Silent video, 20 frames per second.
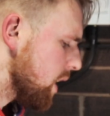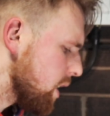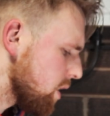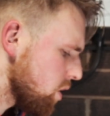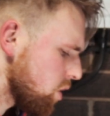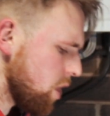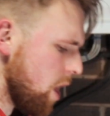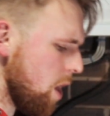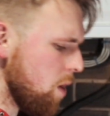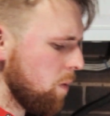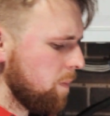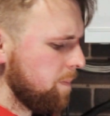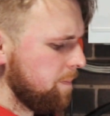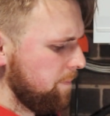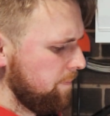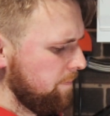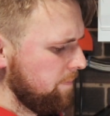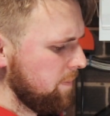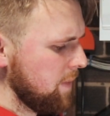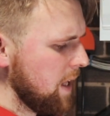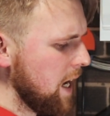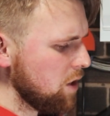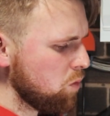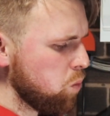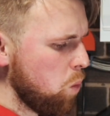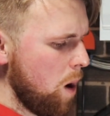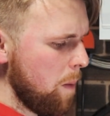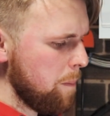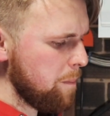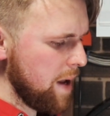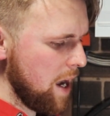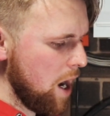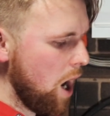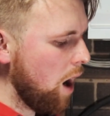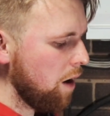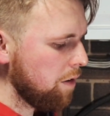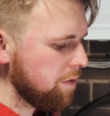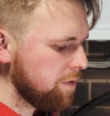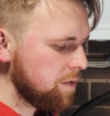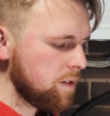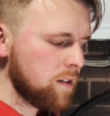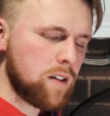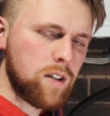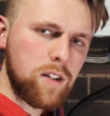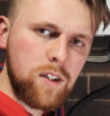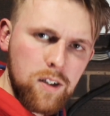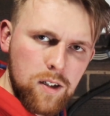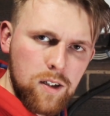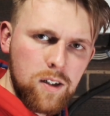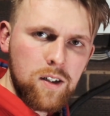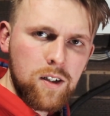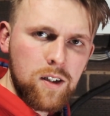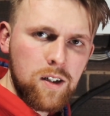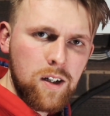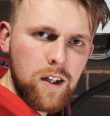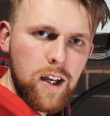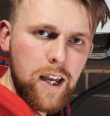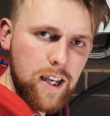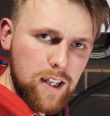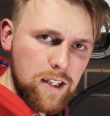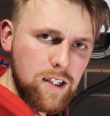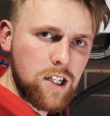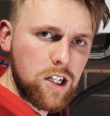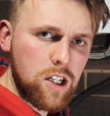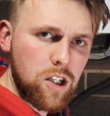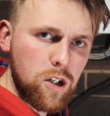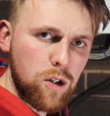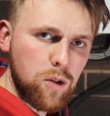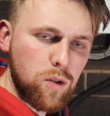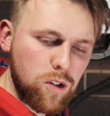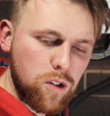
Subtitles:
So that's one bit off. It continues.